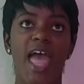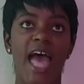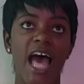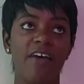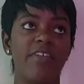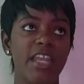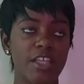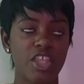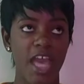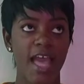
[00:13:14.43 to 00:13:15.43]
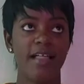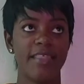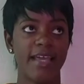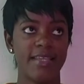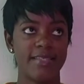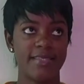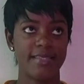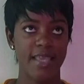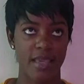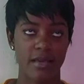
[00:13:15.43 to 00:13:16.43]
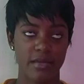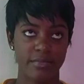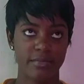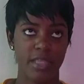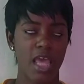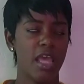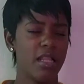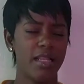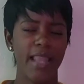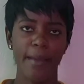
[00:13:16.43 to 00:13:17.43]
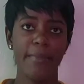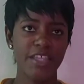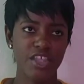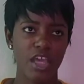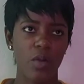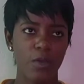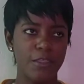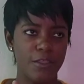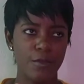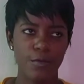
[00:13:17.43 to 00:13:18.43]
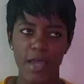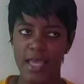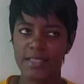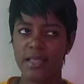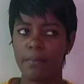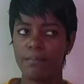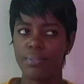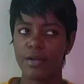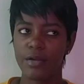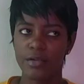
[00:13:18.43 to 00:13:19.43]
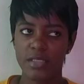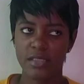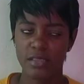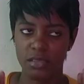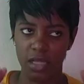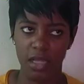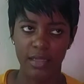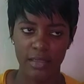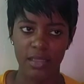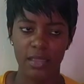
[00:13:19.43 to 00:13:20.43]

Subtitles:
Having a child that is sick, let me share with you guys a personal